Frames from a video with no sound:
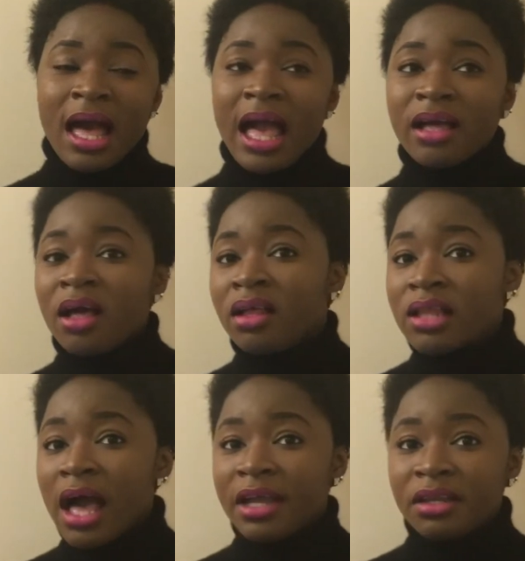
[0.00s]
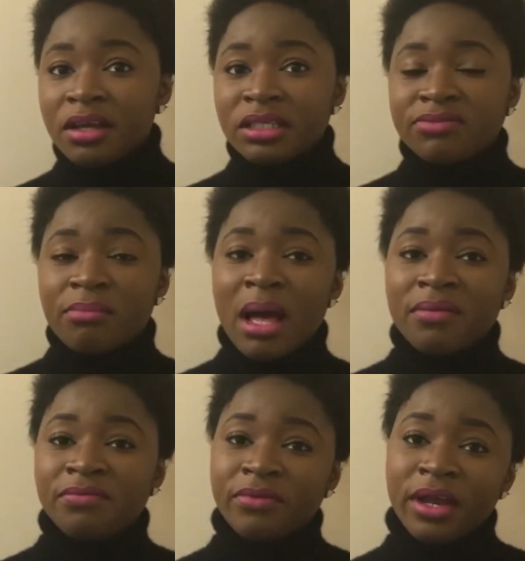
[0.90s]
I got ideas from my
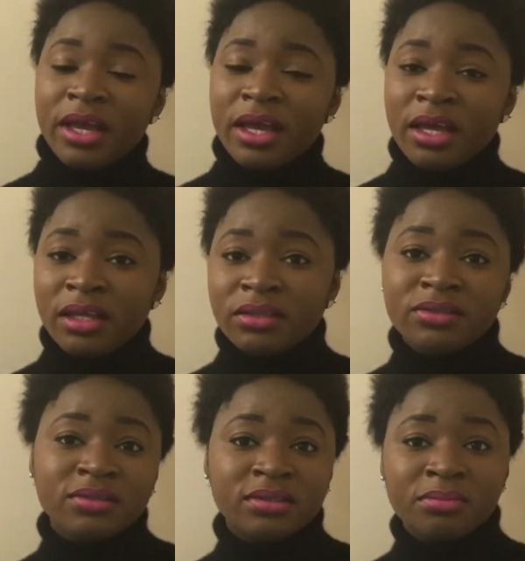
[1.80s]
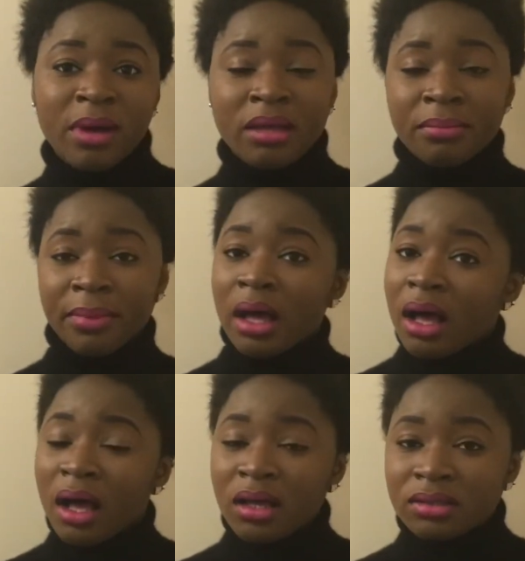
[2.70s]
friends, my
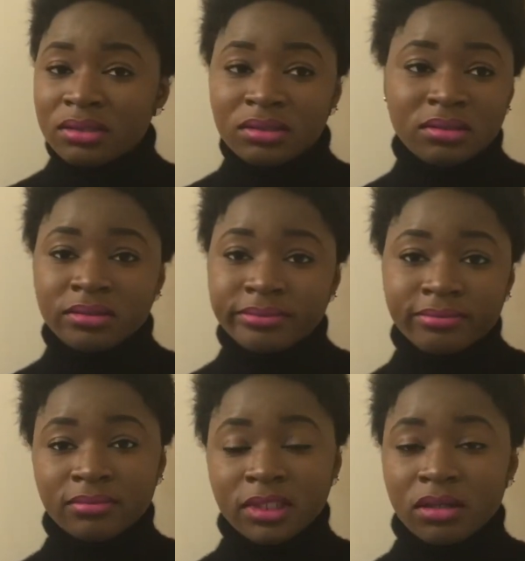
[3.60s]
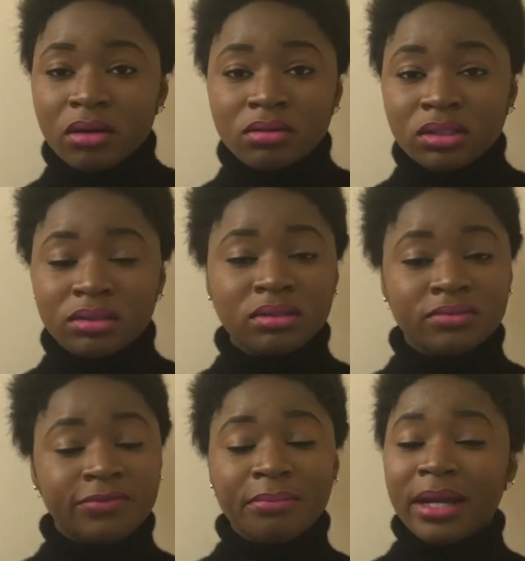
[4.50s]
boss,
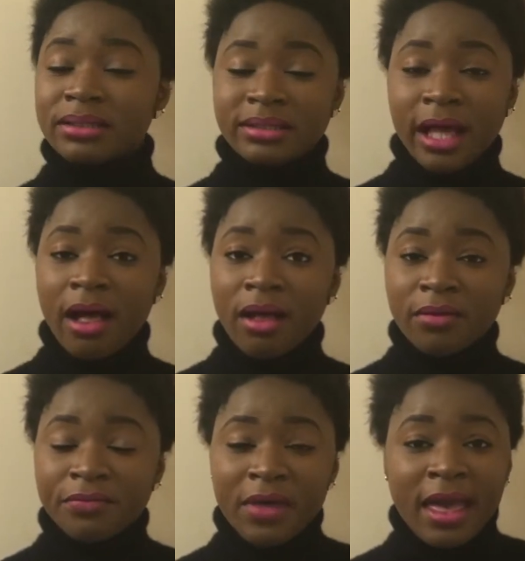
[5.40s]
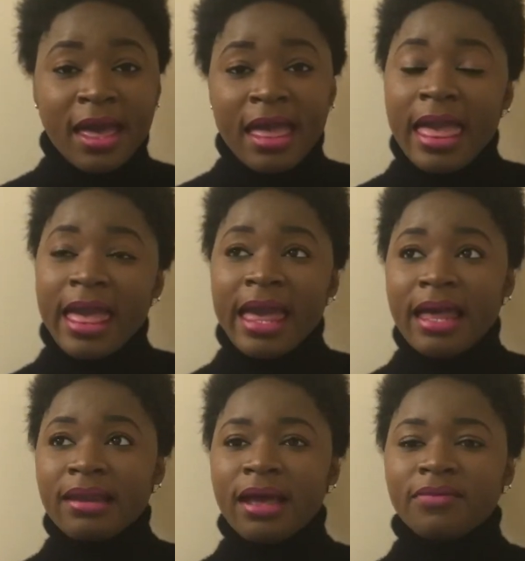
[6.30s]
just for myself.
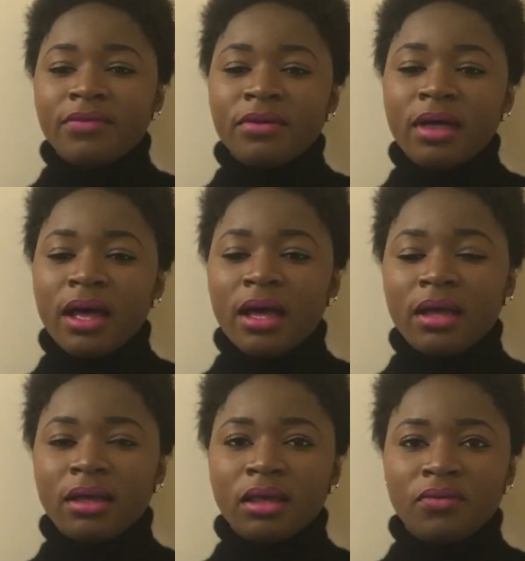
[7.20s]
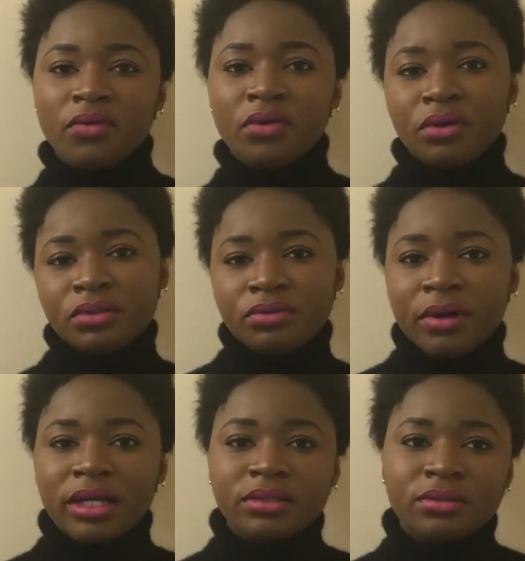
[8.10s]
And I feel like if you're going to
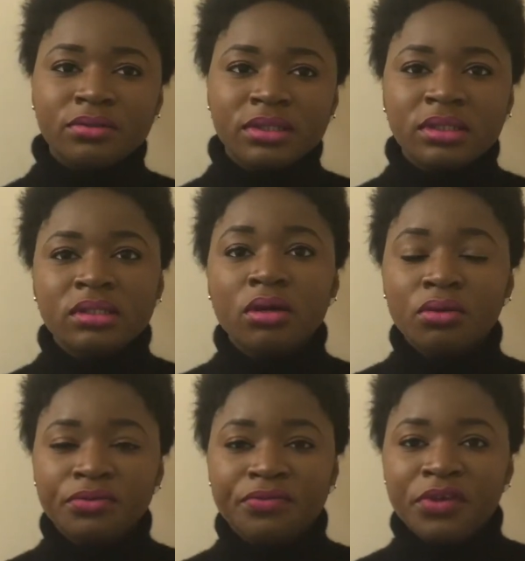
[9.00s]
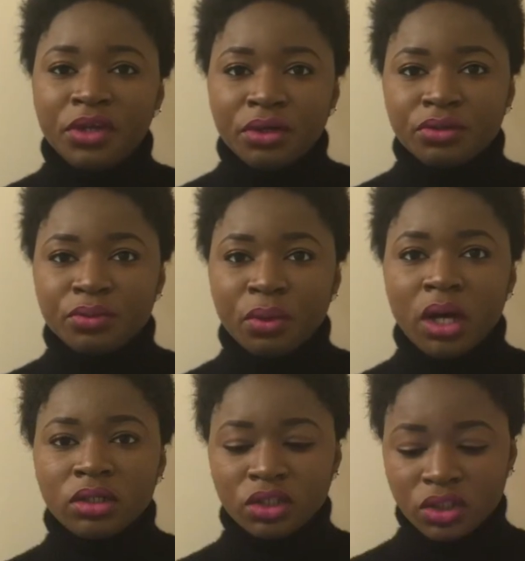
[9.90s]
grad school, this is a good video to
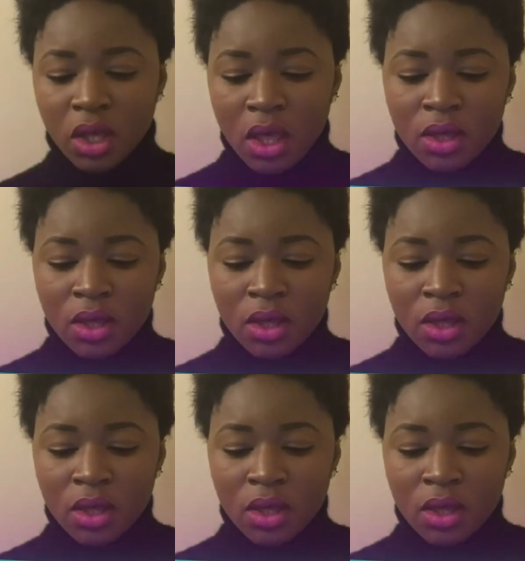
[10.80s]
watch.